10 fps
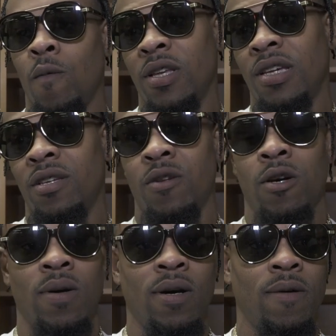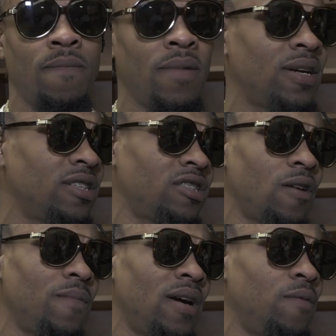Well, yeah, I guess
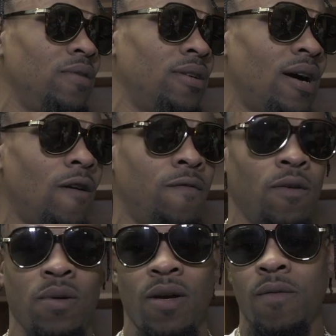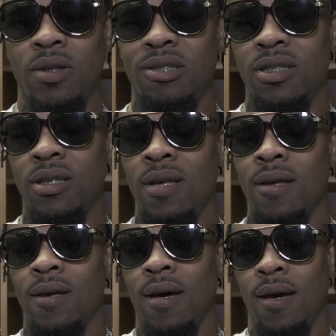Sherman had went down for whatever reason,
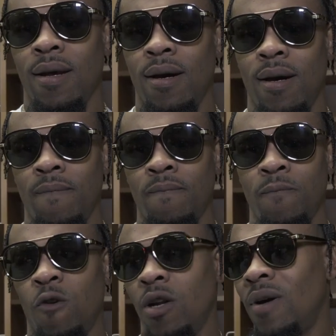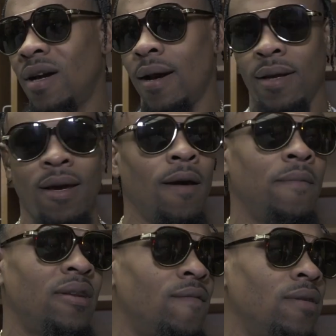and 41 got in the
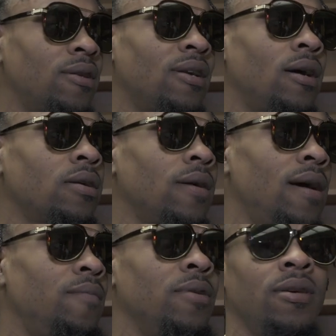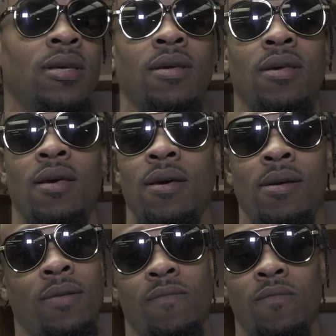game and never looked out there at me.
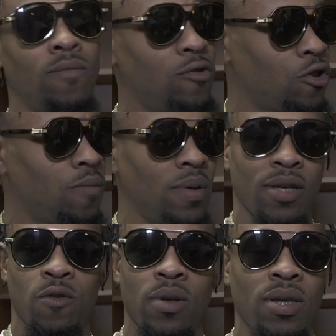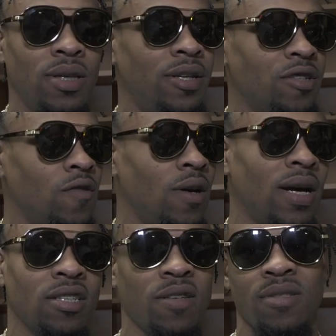And Drew, being who he is, got
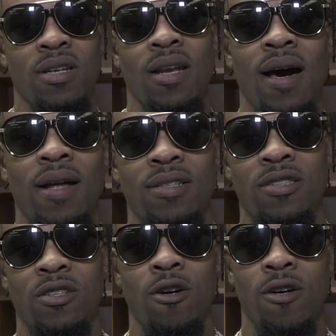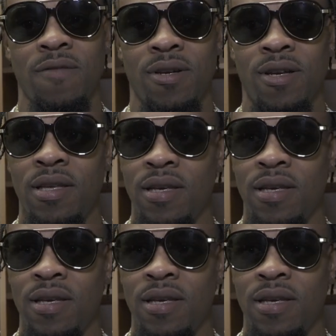us up to the line and took off and